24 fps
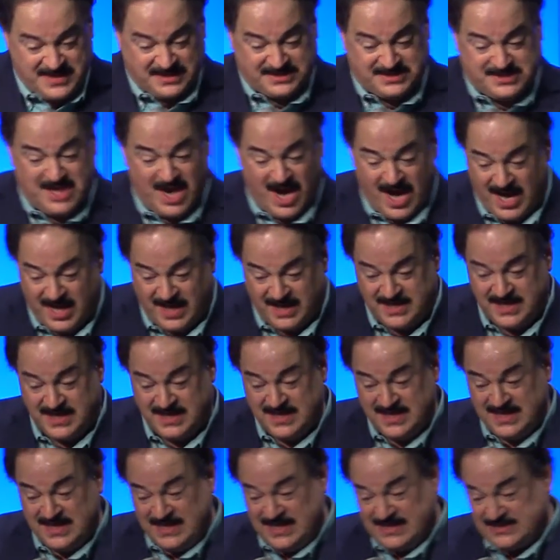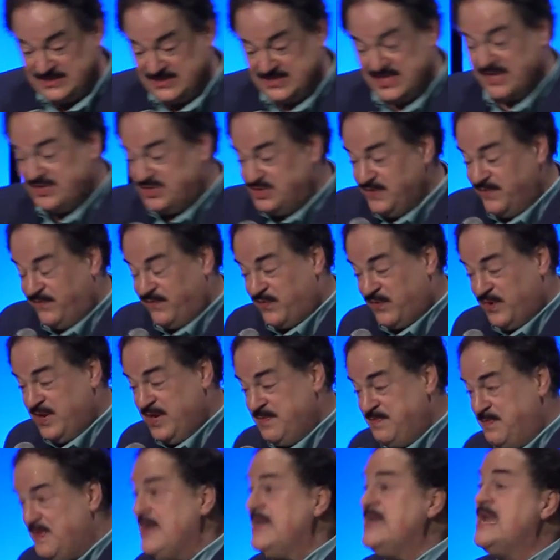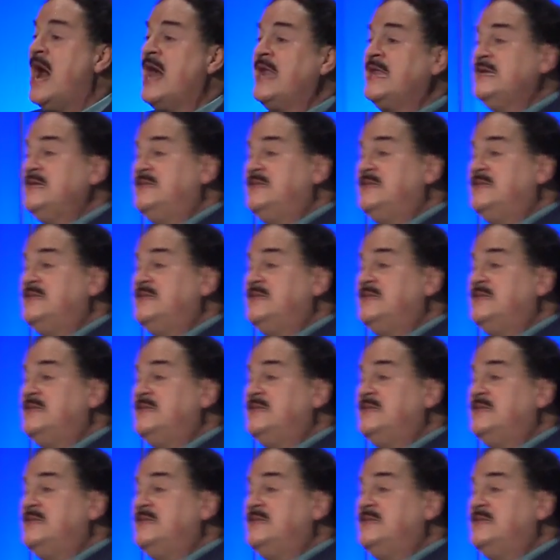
that God has set you free. Be not